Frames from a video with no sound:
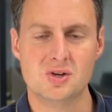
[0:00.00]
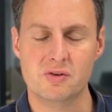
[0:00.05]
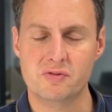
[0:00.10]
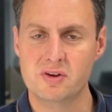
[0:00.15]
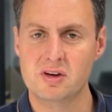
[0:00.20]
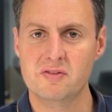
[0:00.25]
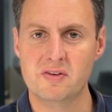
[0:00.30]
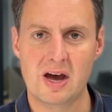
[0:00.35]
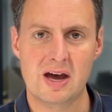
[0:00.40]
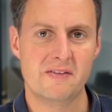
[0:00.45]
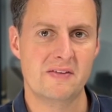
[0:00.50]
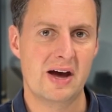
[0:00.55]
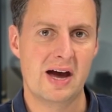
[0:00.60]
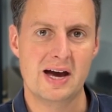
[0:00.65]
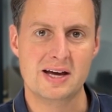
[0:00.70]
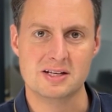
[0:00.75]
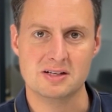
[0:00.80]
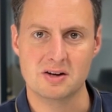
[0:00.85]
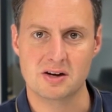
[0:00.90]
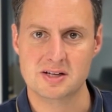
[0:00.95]
if you've ever
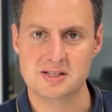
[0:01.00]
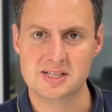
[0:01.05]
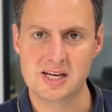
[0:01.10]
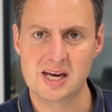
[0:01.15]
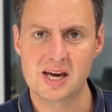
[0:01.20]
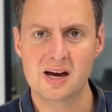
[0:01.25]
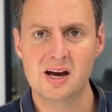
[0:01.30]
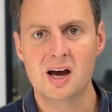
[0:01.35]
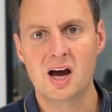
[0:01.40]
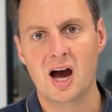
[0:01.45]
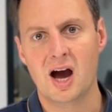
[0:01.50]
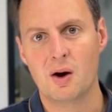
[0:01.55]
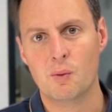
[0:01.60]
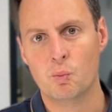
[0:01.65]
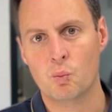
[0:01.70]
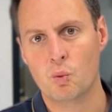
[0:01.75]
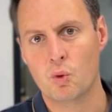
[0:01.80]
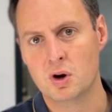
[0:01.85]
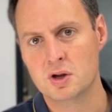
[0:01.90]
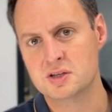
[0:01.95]
had an idea
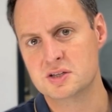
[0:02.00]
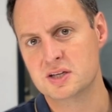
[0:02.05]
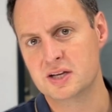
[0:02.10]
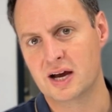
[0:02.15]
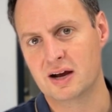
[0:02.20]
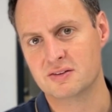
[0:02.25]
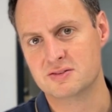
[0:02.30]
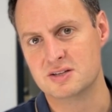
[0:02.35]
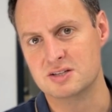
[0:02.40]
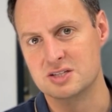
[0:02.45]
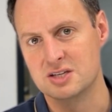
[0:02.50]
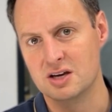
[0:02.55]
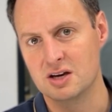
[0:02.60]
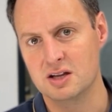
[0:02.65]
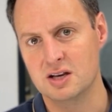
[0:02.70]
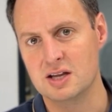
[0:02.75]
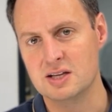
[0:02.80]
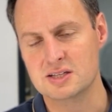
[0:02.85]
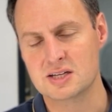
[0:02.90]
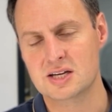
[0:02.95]
and wondered how to
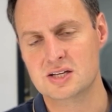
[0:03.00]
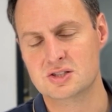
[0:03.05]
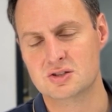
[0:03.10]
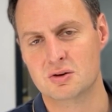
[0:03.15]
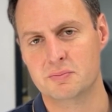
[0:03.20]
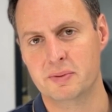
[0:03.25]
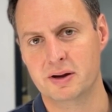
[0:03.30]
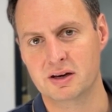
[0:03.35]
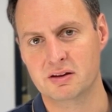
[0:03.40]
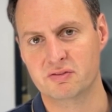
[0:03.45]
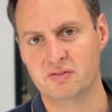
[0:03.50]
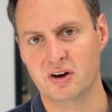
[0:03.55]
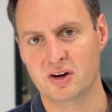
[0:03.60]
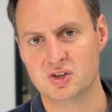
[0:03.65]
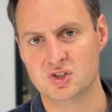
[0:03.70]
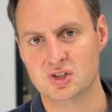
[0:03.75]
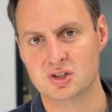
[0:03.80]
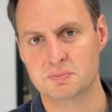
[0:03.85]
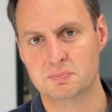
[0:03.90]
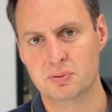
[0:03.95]
turn it into a
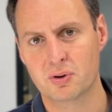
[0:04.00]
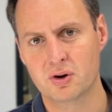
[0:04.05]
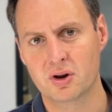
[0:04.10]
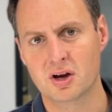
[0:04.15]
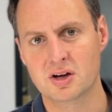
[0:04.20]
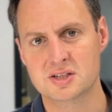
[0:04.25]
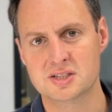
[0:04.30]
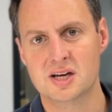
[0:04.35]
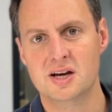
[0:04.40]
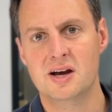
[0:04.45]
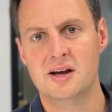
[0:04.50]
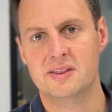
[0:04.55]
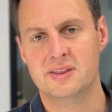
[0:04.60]
manufactured product,